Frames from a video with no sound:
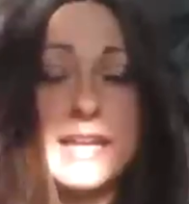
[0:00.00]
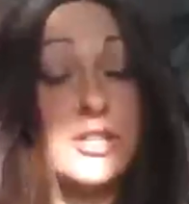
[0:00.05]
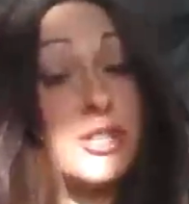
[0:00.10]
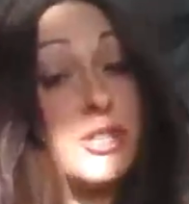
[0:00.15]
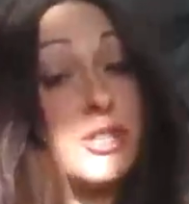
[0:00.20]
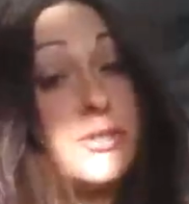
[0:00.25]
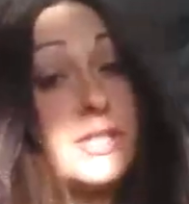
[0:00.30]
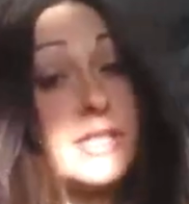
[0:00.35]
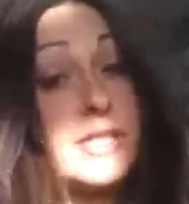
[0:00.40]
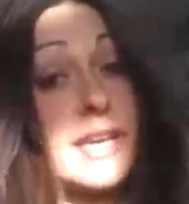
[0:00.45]
a
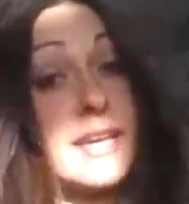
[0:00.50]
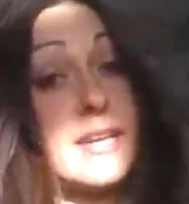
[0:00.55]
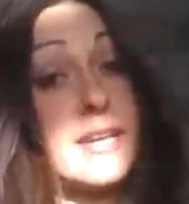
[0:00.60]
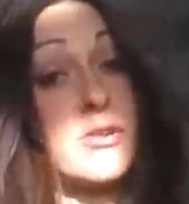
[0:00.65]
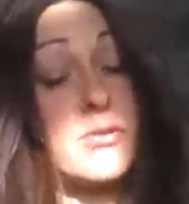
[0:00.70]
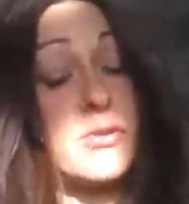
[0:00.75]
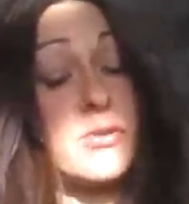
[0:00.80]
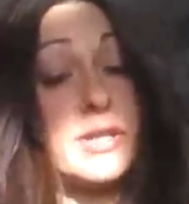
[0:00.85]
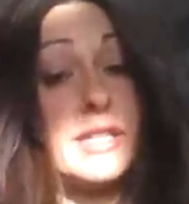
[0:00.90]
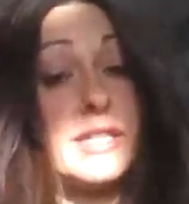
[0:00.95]
Tuesday
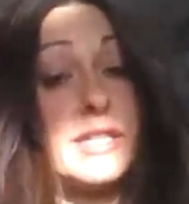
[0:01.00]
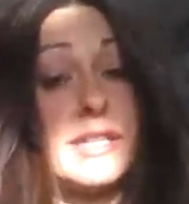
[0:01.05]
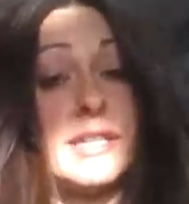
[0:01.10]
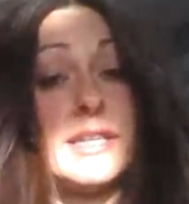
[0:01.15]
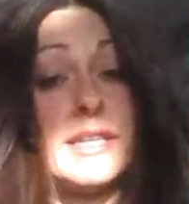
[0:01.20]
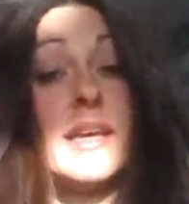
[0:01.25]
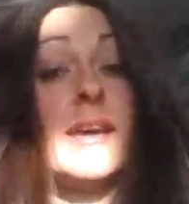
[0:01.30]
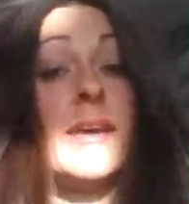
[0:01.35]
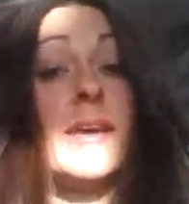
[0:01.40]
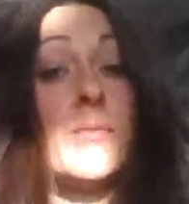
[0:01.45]
in
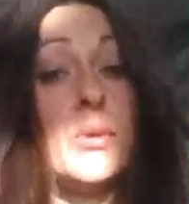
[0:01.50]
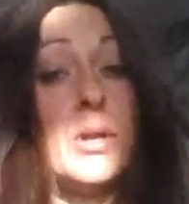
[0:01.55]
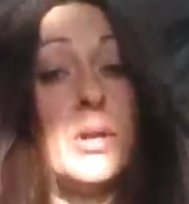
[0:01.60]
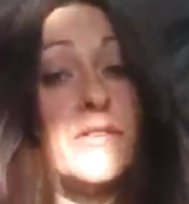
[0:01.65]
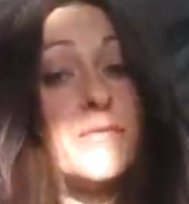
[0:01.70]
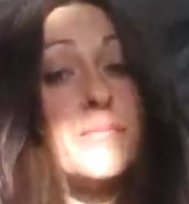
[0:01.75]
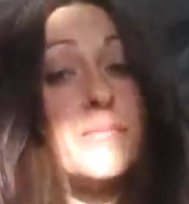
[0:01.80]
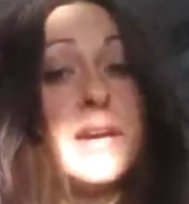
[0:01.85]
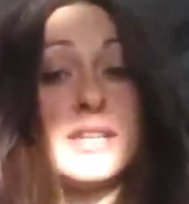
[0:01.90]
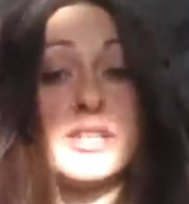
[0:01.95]
Croydon
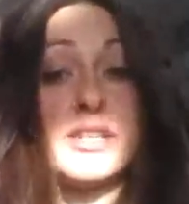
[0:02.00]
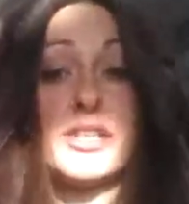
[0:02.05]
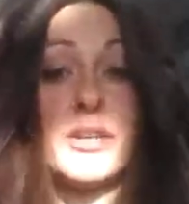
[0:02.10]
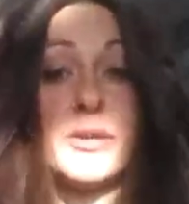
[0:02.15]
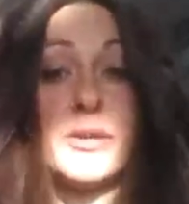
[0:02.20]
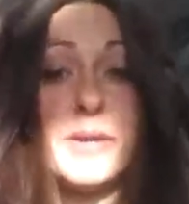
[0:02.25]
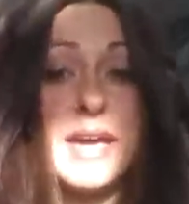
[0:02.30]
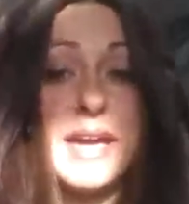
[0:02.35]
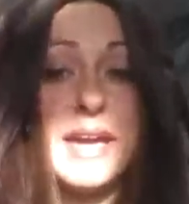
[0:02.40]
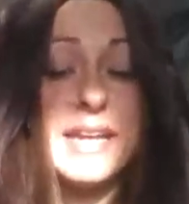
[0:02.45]
will have met
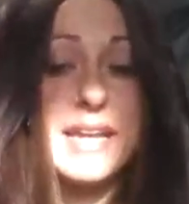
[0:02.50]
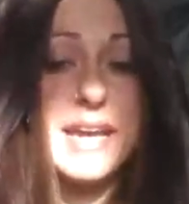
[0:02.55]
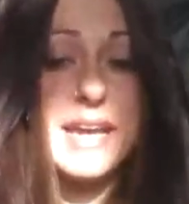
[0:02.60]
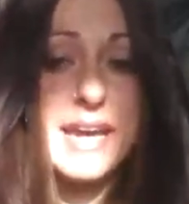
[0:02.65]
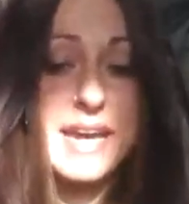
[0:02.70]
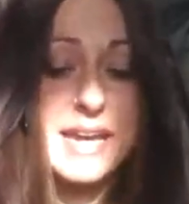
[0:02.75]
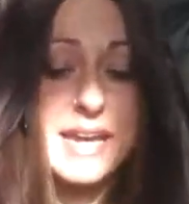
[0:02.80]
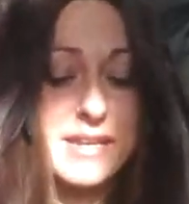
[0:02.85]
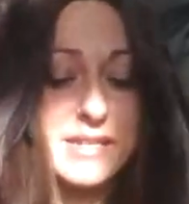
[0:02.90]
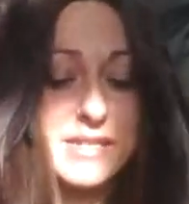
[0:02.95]
Charmaine,
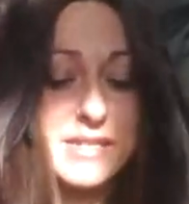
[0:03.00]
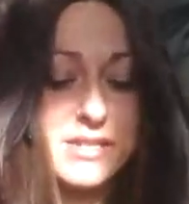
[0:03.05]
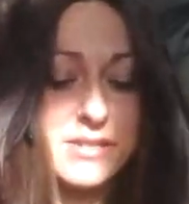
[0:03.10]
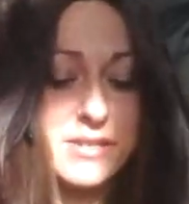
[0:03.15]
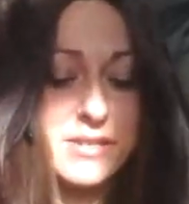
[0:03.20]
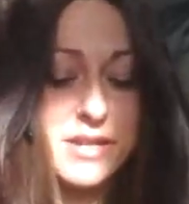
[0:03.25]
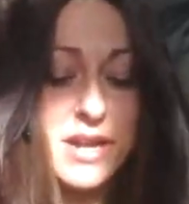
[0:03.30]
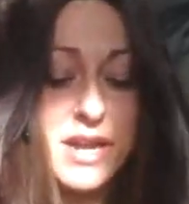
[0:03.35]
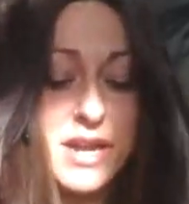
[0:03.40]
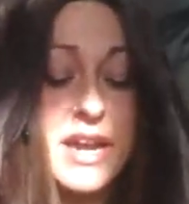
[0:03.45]
and
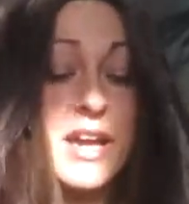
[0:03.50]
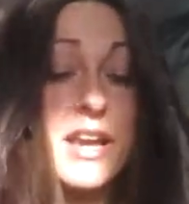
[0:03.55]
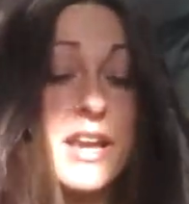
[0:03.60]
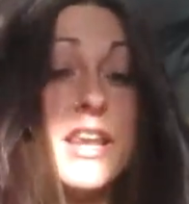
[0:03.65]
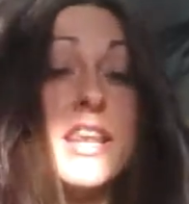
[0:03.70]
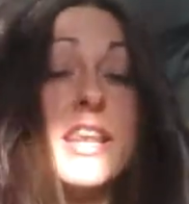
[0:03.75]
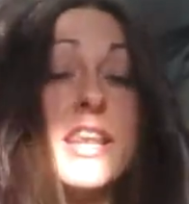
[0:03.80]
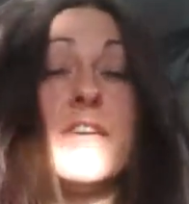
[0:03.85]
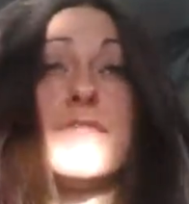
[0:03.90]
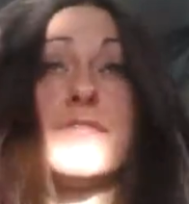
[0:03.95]
I
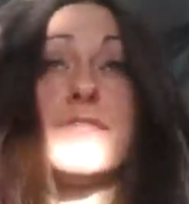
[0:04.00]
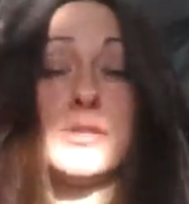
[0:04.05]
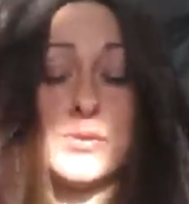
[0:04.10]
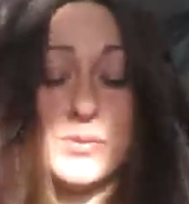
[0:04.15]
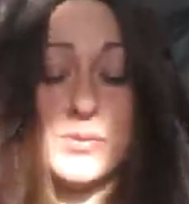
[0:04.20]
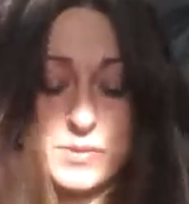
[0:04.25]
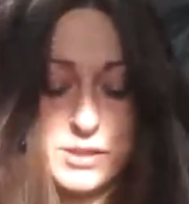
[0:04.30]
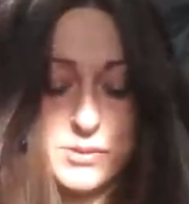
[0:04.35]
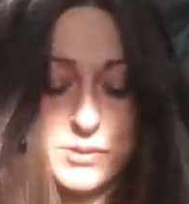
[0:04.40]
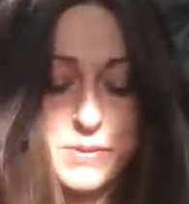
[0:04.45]
love
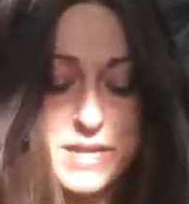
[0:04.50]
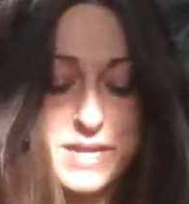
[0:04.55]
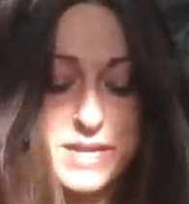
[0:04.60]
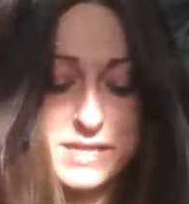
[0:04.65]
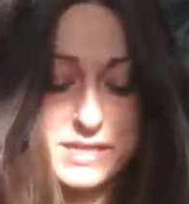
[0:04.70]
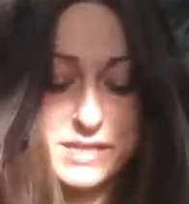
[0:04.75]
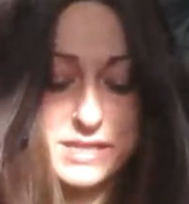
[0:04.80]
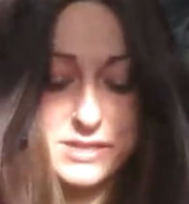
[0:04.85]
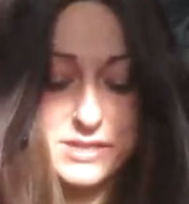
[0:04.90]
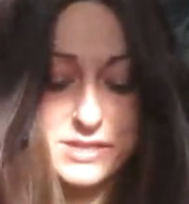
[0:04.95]
this woman to
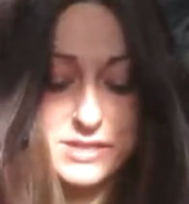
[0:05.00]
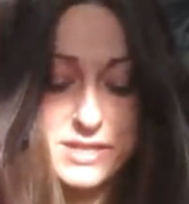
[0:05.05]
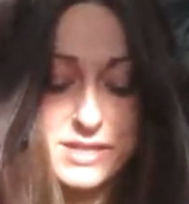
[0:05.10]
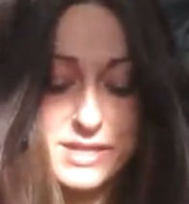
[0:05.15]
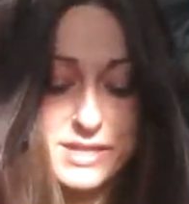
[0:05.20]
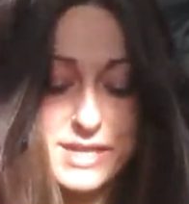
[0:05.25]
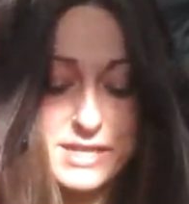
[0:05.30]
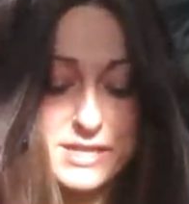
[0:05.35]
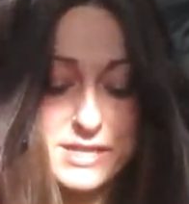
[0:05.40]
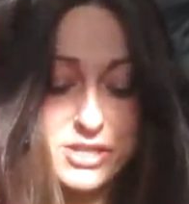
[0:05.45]
bits, and
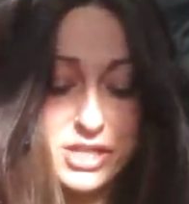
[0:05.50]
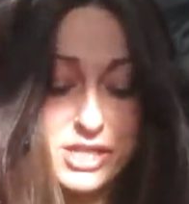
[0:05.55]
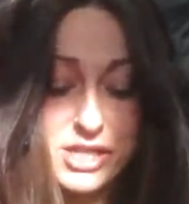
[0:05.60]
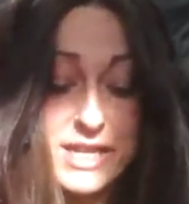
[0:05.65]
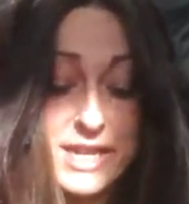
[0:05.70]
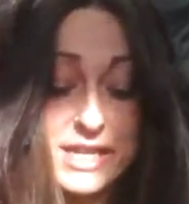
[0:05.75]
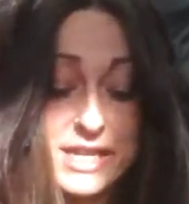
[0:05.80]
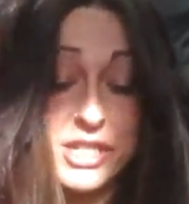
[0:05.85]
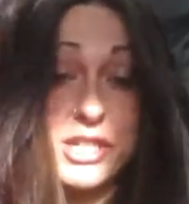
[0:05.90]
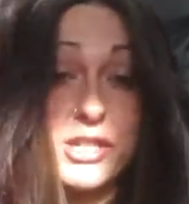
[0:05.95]

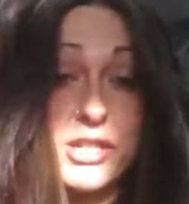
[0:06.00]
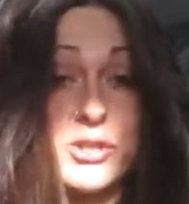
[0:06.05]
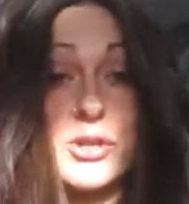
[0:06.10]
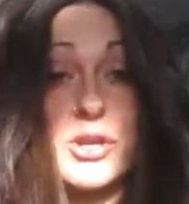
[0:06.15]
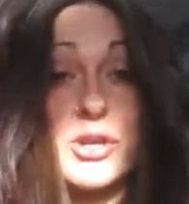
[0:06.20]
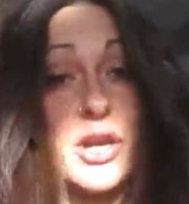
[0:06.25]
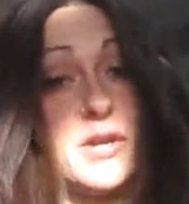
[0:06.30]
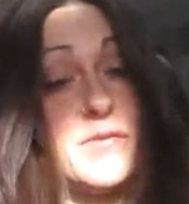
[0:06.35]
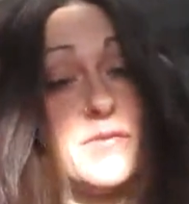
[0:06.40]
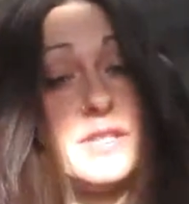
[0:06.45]
she actually
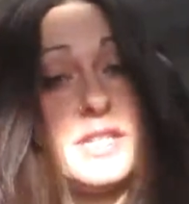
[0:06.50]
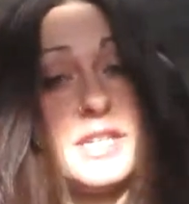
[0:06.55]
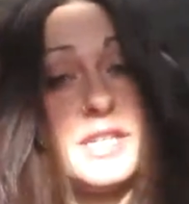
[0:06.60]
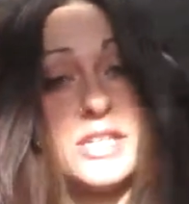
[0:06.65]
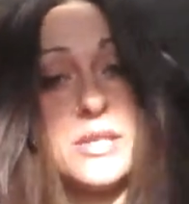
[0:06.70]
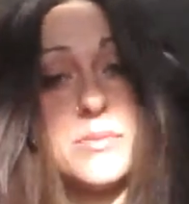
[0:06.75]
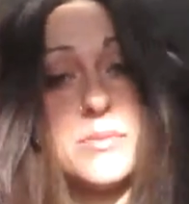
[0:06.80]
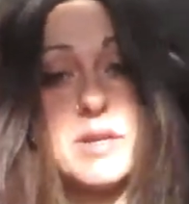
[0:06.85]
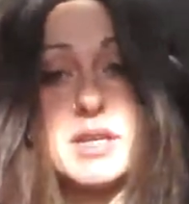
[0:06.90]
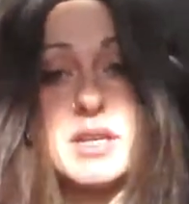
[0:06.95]
took over
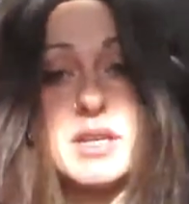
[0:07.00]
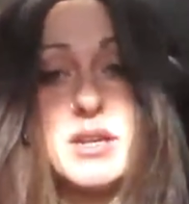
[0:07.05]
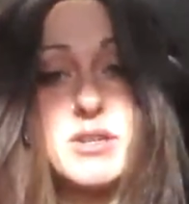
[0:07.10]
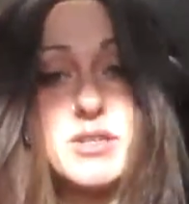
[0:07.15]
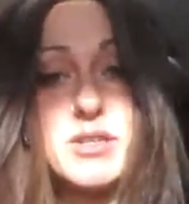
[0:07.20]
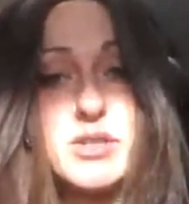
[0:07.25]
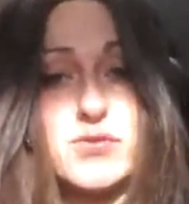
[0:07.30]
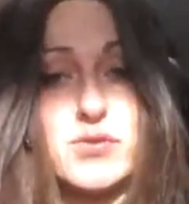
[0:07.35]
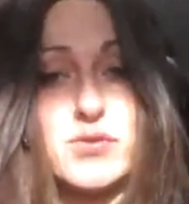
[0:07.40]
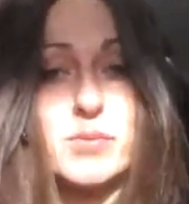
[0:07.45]
teaching my
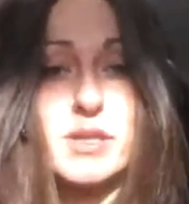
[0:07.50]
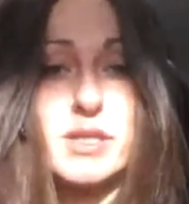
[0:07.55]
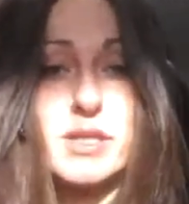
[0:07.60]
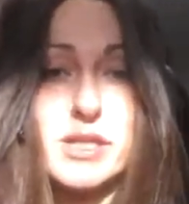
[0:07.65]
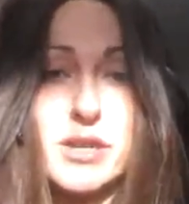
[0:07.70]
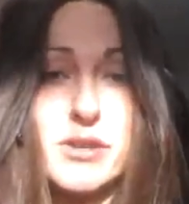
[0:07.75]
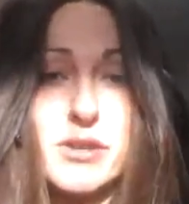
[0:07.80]
classes for me.